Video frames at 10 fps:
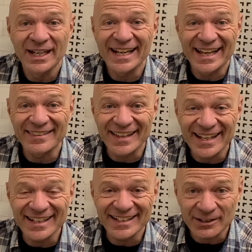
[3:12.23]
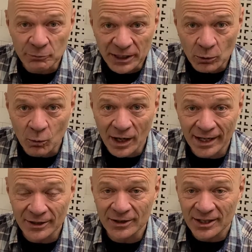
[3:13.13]
And then it
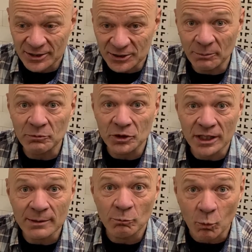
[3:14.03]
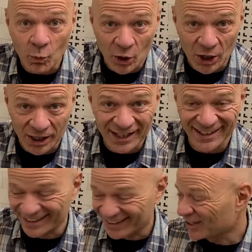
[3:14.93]
required some deep work
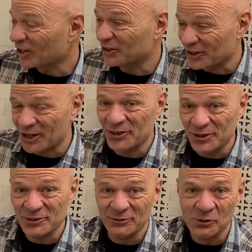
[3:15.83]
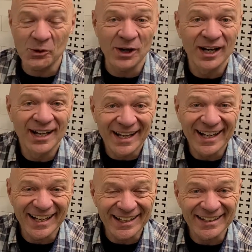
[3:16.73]
in this floor.
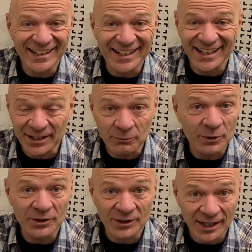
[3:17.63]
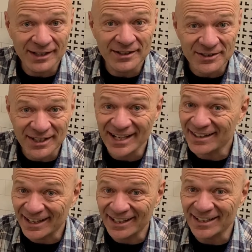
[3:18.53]
And we're glad to say
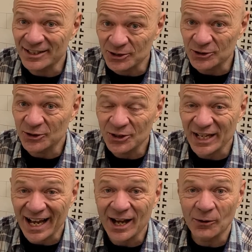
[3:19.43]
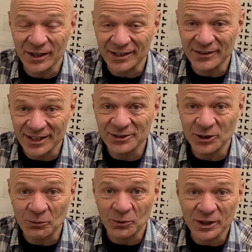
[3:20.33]
that it is good now and things
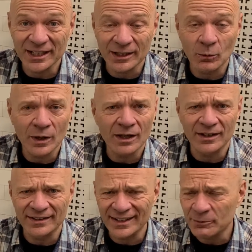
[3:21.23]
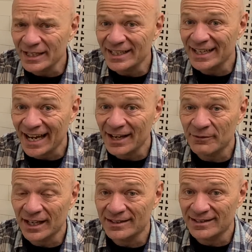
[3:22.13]
are working well. And then we can have
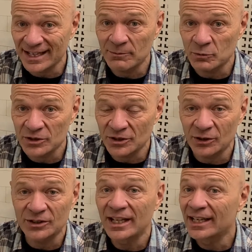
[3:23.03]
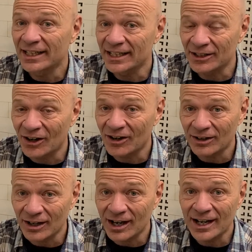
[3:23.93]
that same result in our
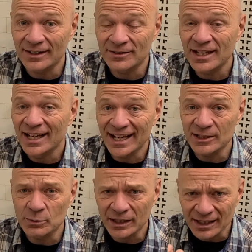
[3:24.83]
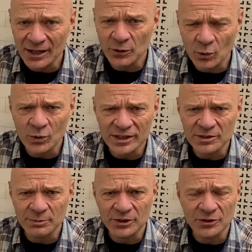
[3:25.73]
lives as we allow the Holy
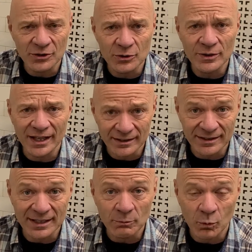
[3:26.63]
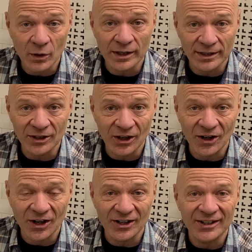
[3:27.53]
Spirit to do that deep work in our
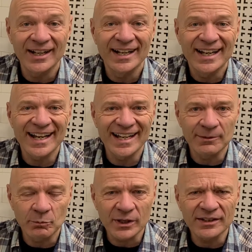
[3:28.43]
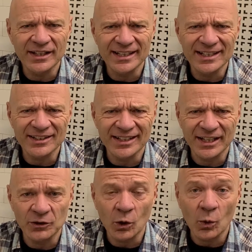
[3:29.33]
heart and bring the healing
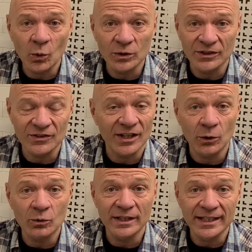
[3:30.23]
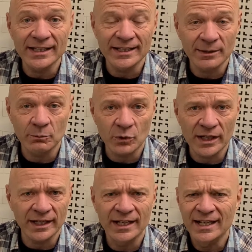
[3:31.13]
and the wholeness that only He can
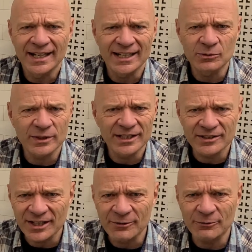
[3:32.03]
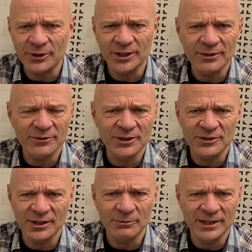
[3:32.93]
bring, as we extend
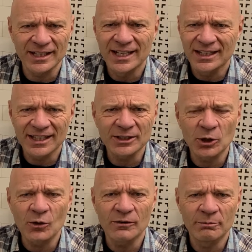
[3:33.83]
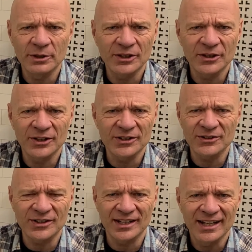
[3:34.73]
forgiveness and we let go of
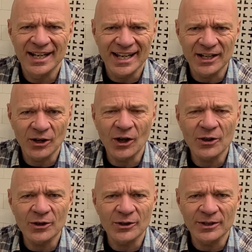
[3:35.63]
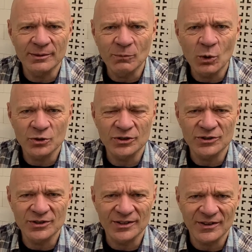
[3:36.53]
bitterness and other
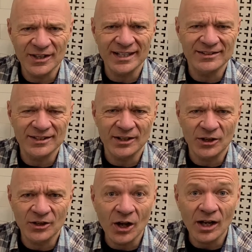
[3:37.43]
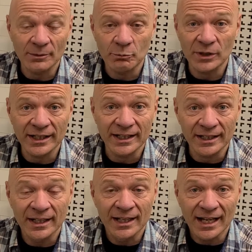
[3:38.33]
emotions and things that are not
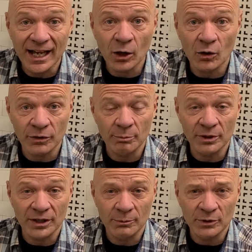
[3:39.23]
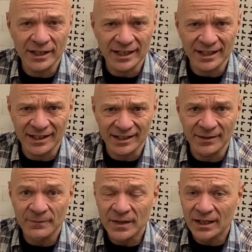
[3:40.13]
bringing health, but are bringing
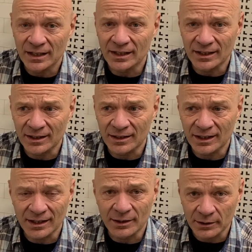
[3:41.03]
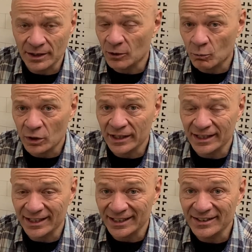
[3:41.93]
that are
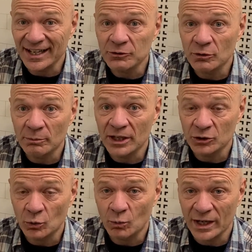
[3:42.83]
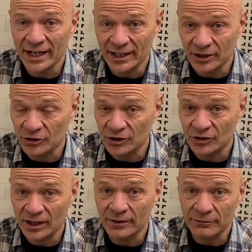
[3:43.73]
working in a detrimental way in your
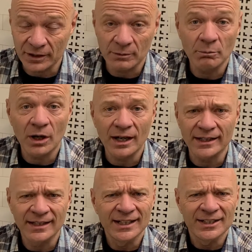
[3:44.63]
life and in mine.